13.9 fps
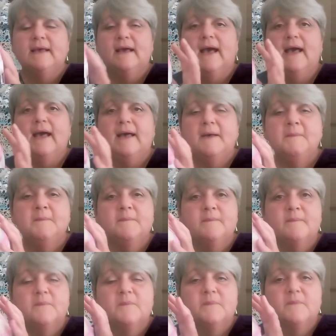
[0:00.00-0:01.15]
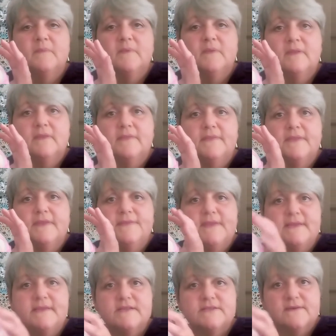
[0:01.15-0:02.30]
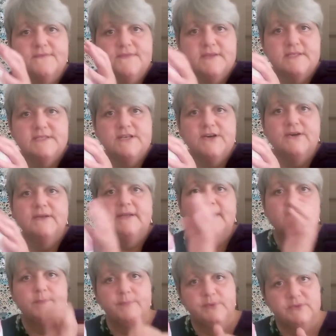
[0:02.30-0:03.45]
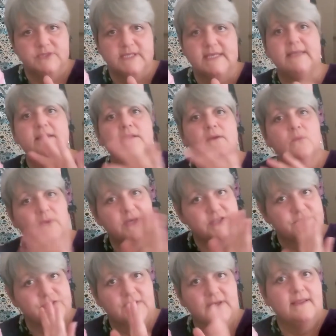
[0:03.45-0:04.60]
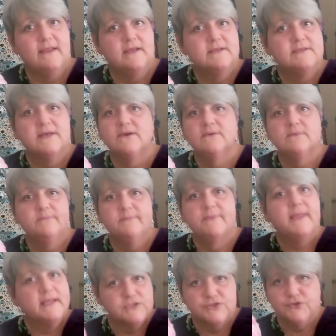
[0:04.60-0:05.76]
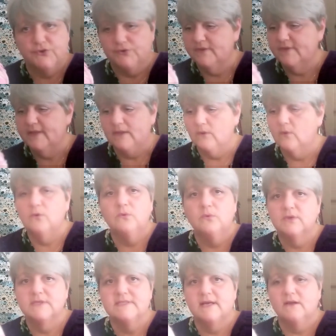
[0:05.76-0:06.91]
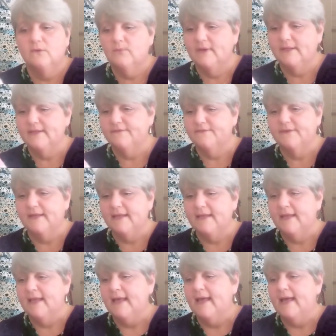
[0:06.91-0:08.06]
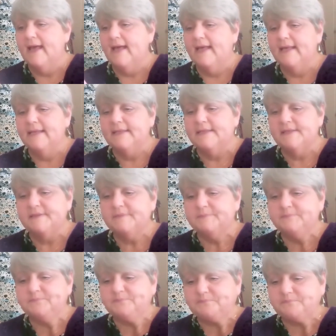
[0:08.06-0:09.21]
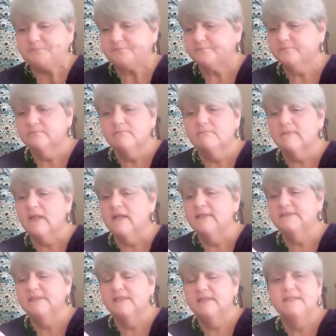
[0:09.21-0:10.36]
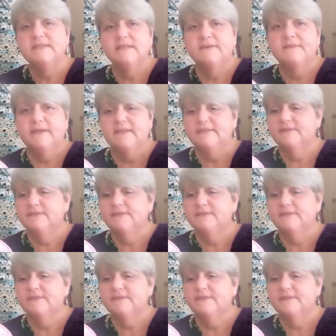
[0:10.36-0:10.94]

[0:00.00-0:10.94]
um, the thickness of this yarn and the pool skin works together. So that's good. That all works out wonderfully. And um, it's, it's a it's a